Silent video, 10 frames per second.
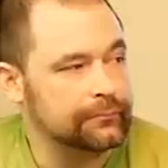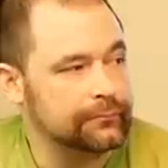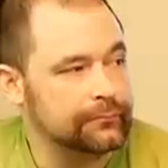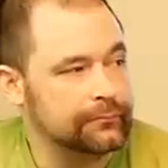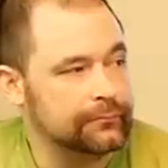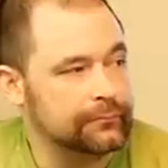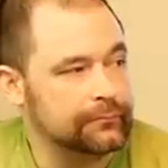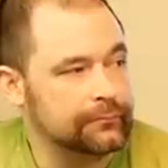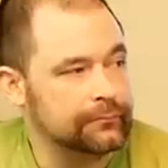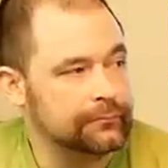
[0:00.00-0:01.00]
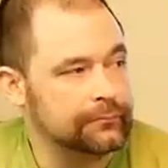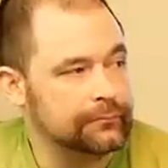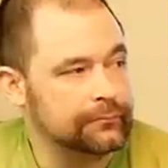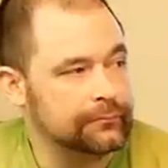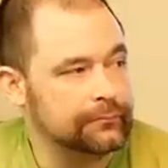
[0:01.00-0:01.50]

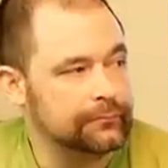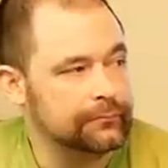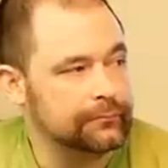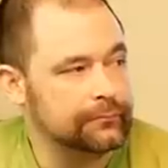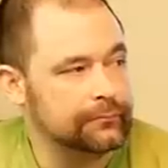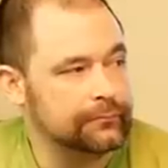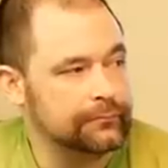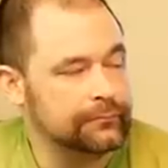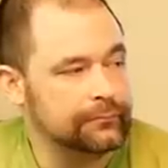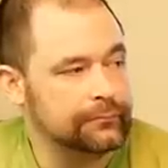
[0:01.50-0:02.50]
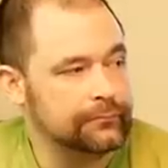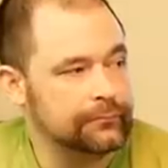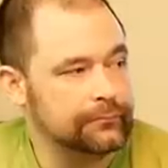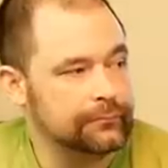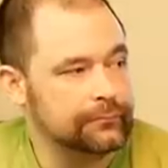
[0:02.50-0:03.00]

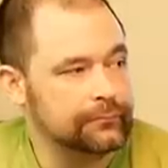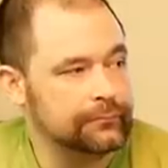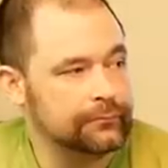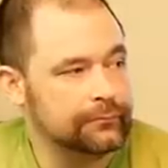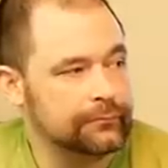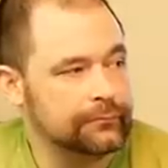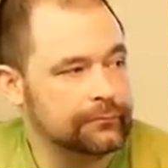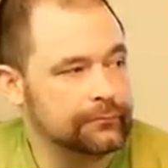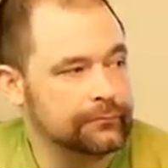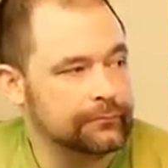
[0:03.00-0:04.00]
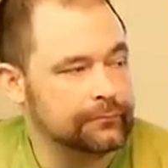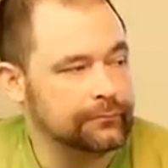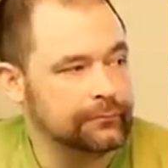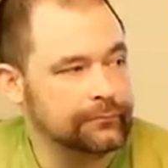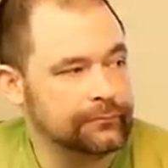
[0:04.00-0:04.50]

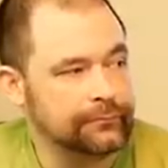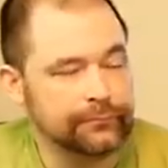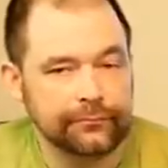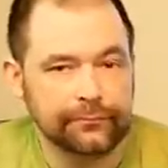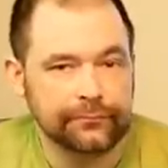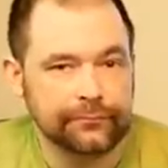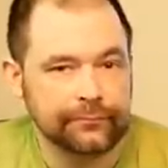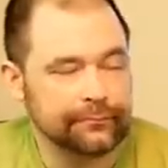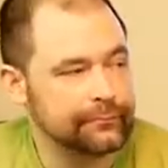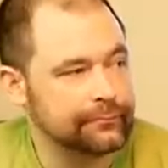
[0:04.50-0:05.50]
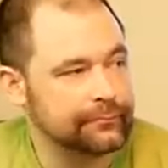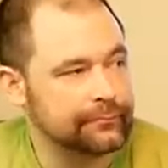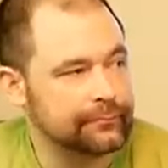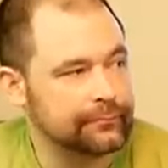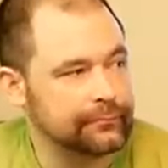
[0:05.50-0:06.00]

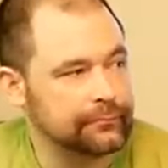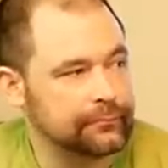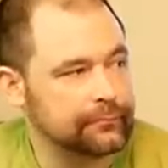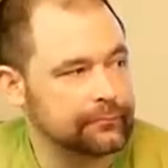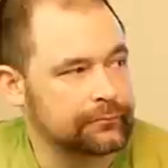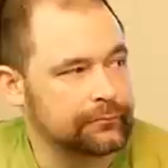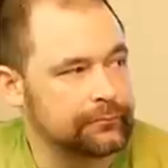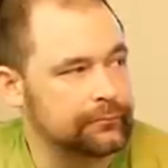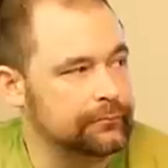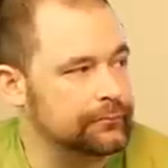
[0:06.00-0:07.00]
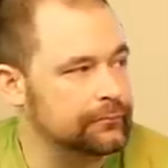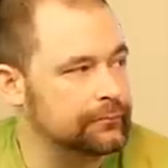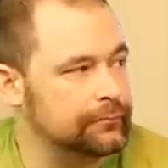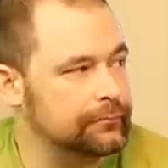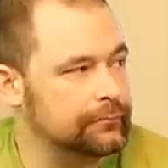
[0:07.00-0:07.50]

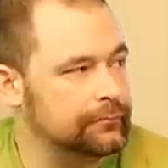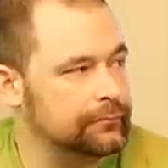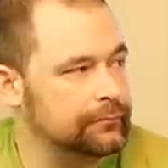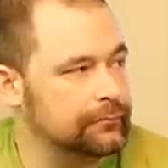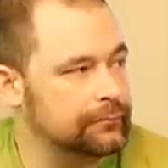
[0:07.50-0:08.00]
This person isn't speaking.